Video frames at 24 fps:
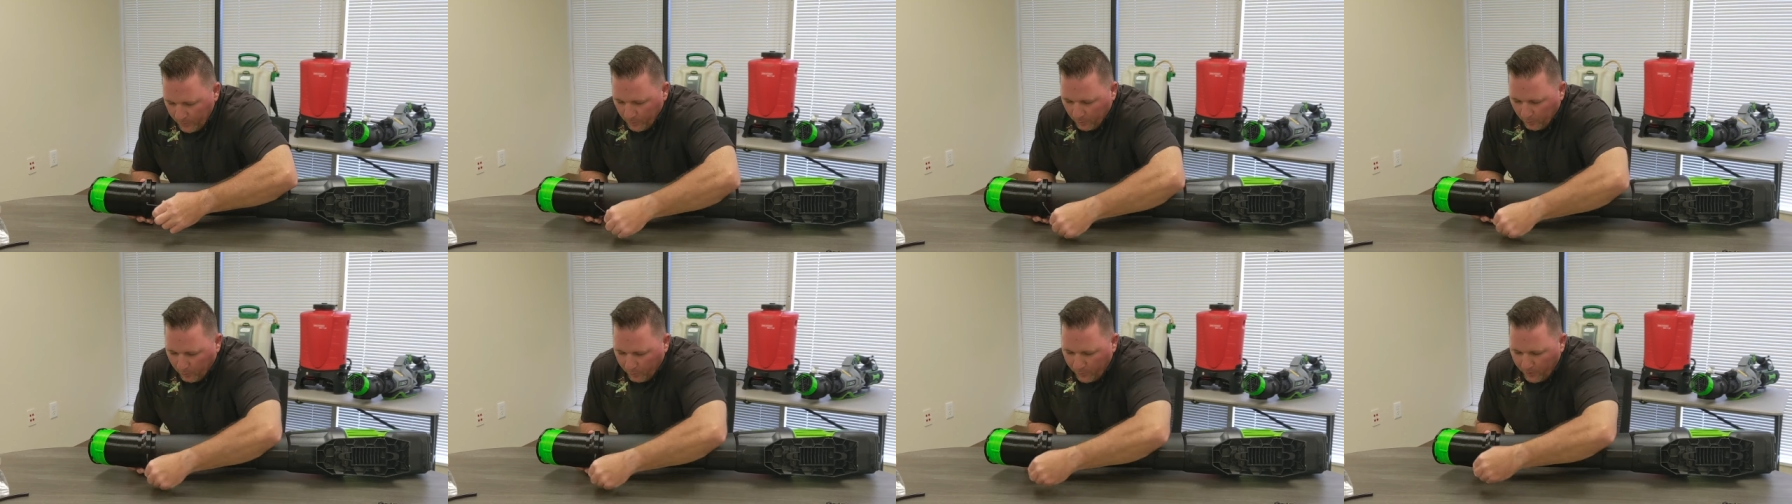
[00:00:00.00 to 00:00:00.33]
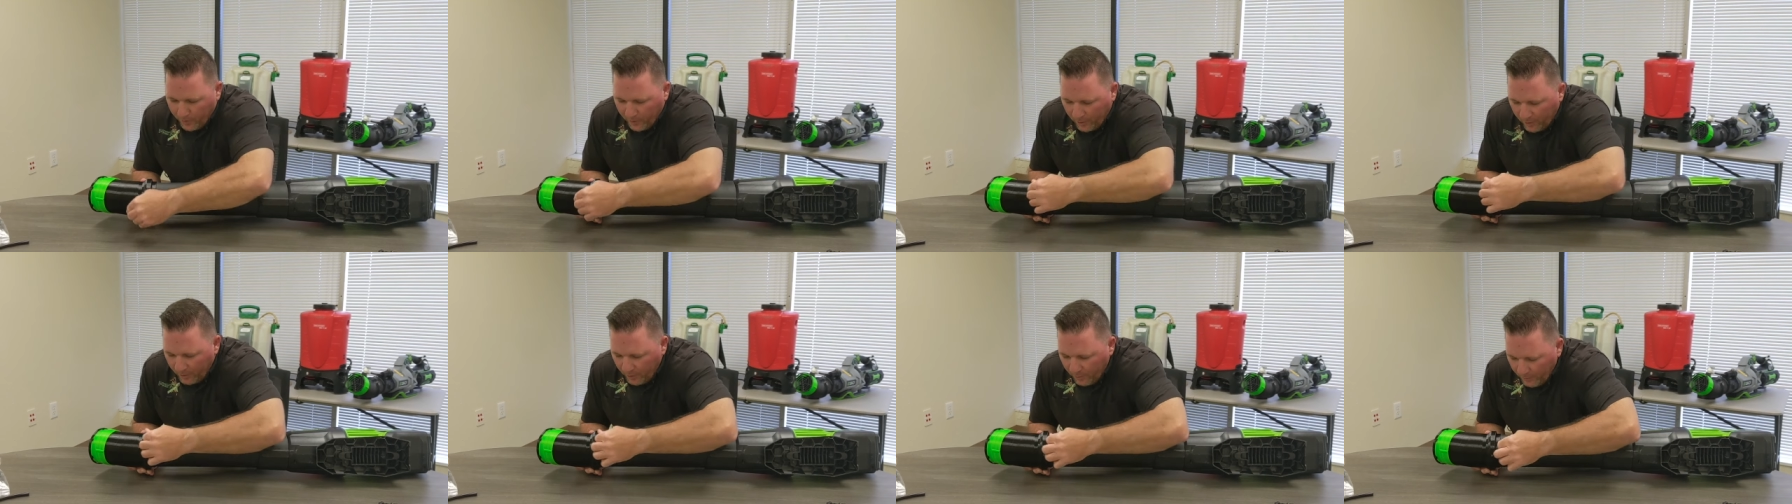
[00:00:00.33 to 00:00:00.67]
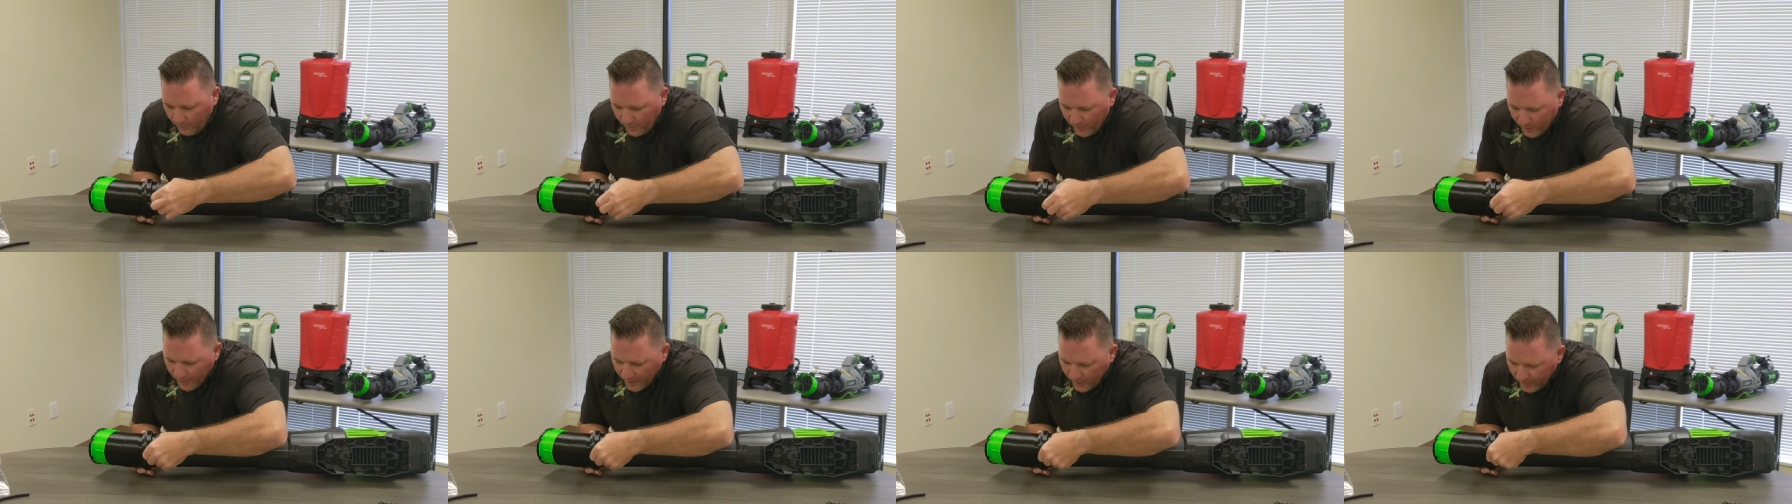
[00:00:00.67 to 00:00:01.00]
feel
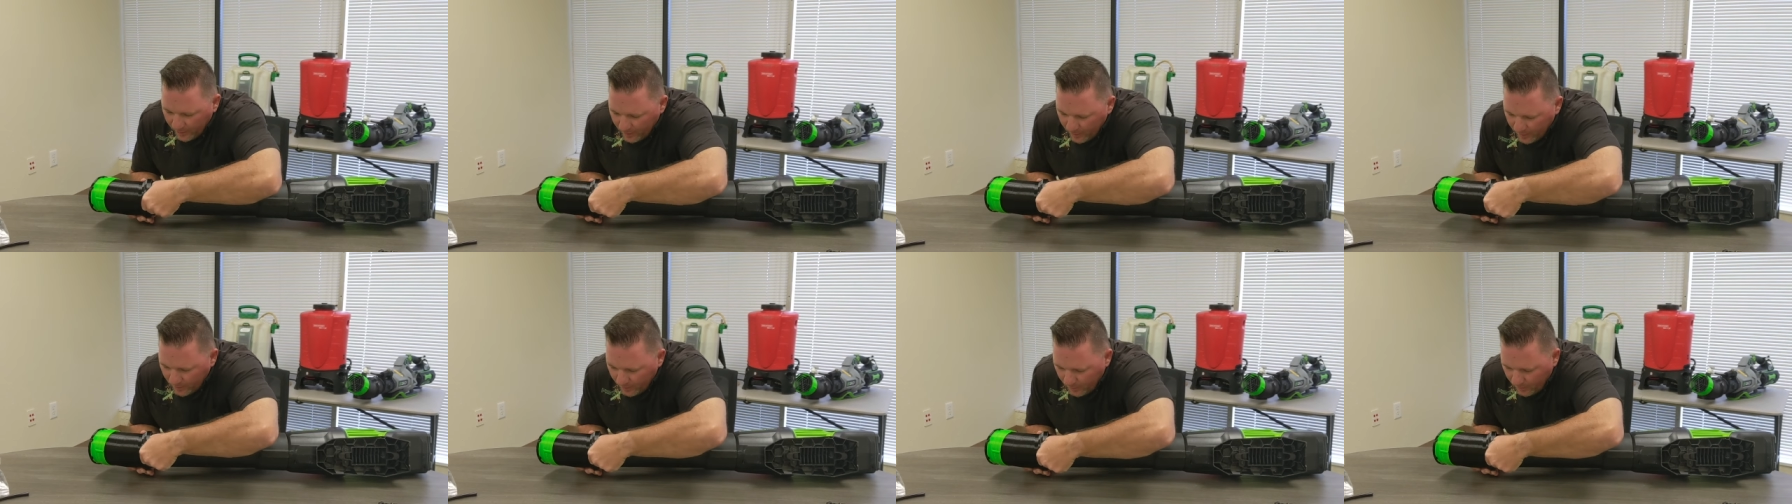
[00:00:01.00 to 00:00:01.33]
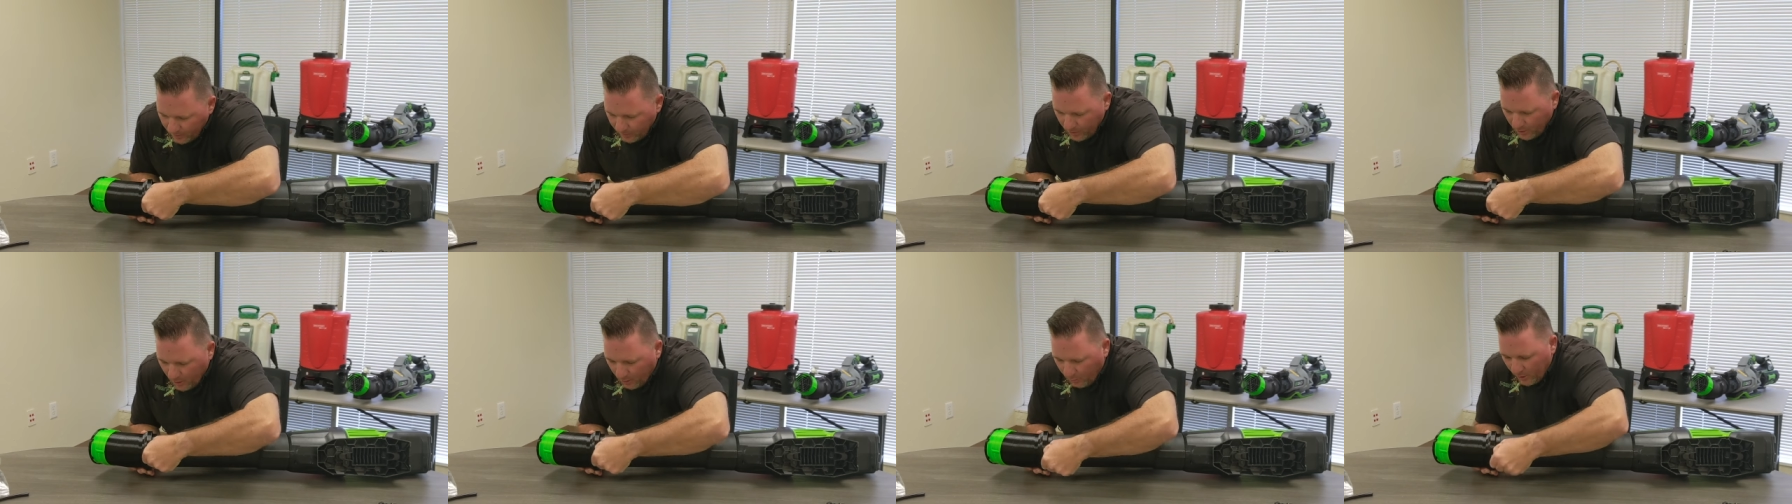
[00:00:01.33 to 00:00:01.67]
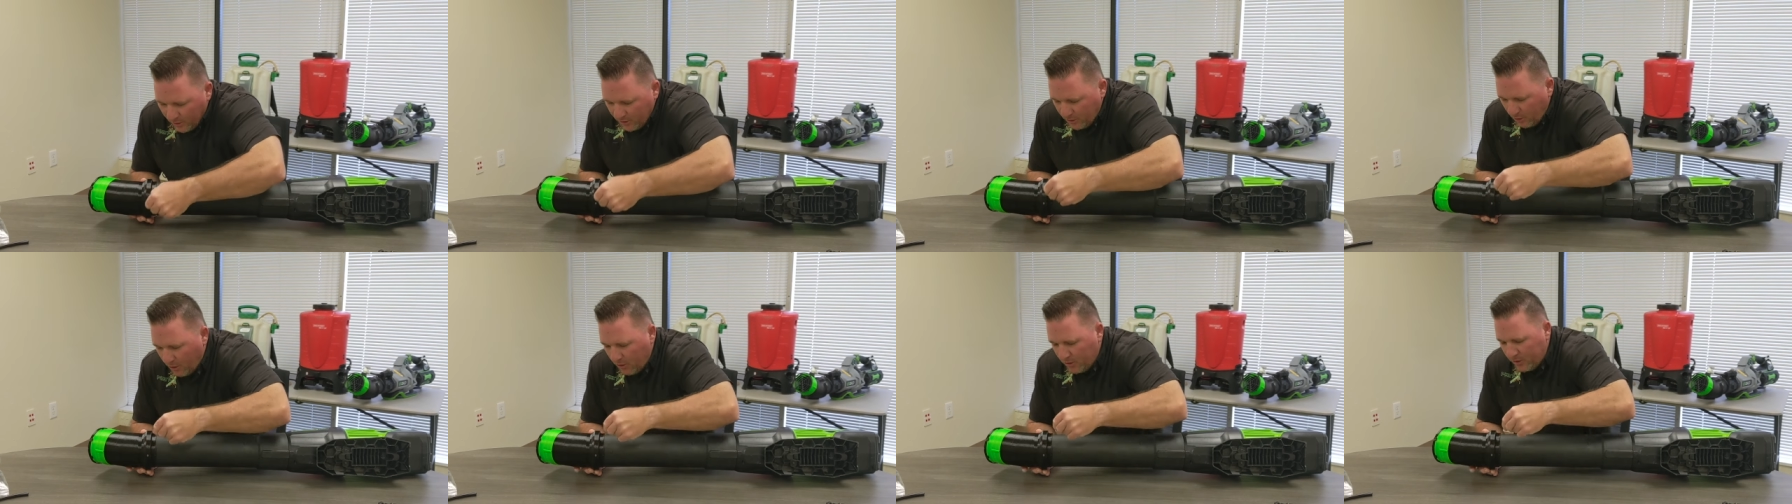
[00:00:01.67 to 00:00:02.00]
it, when it
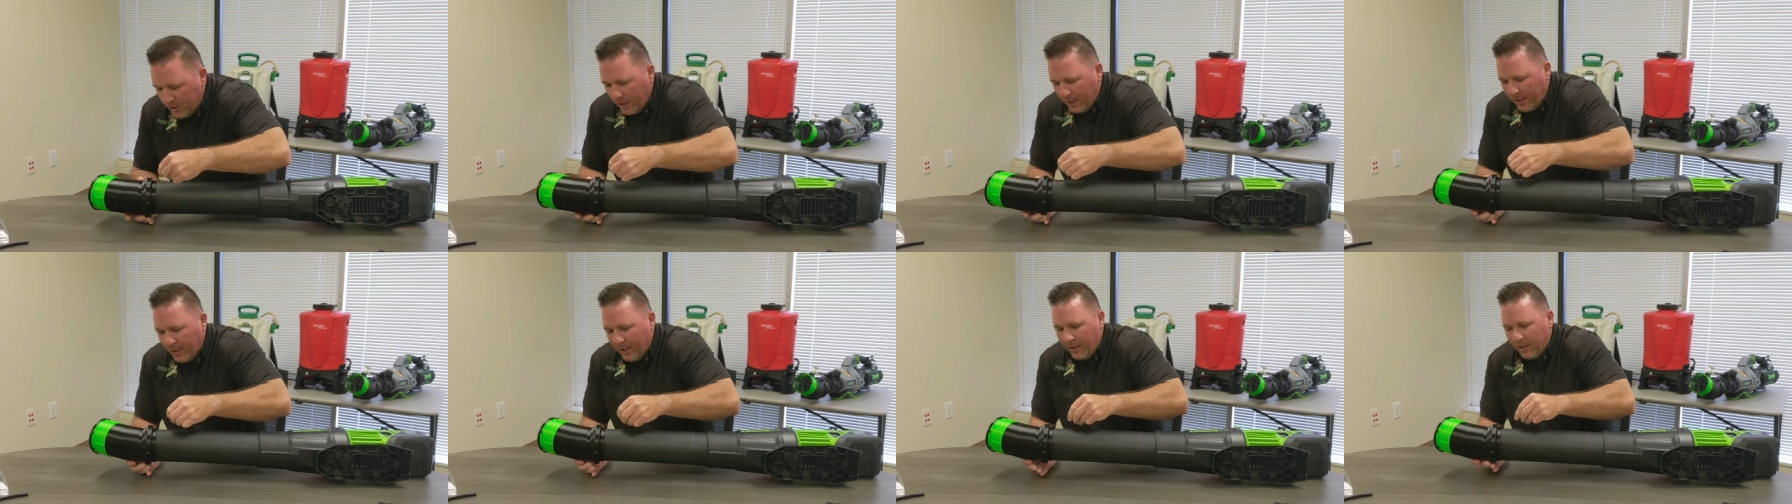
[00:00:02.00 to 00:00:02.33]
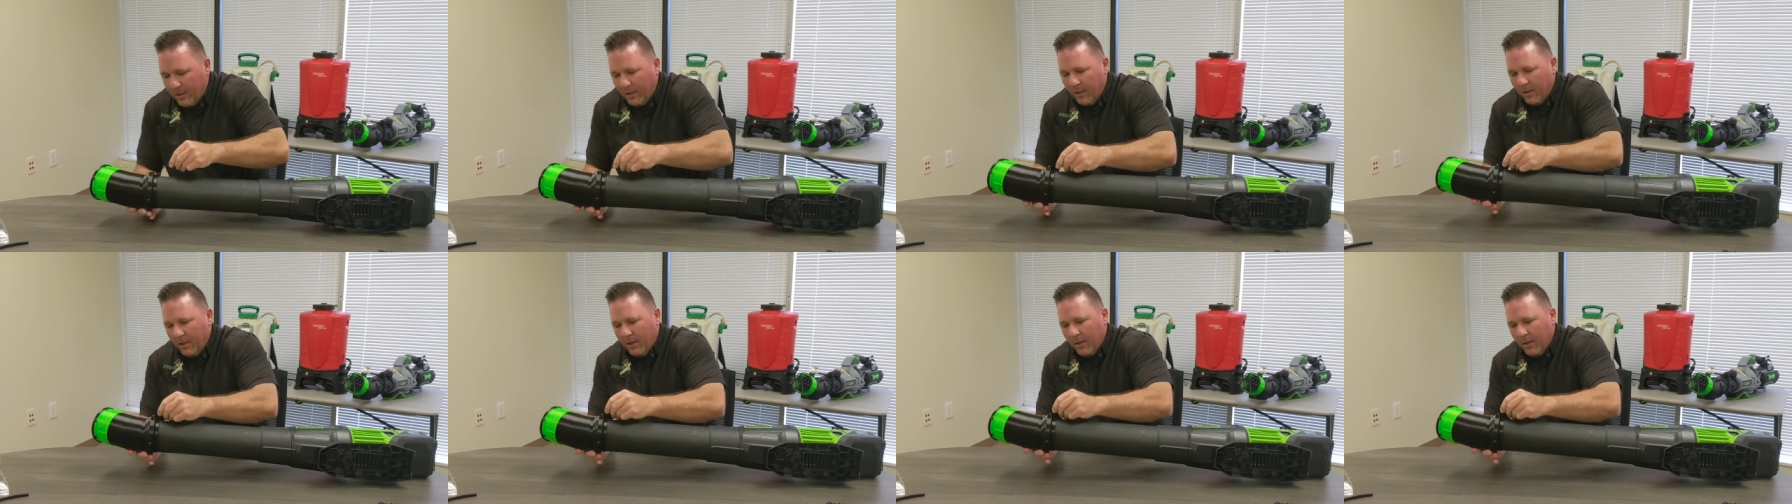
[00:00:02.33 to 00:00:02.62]
starts getting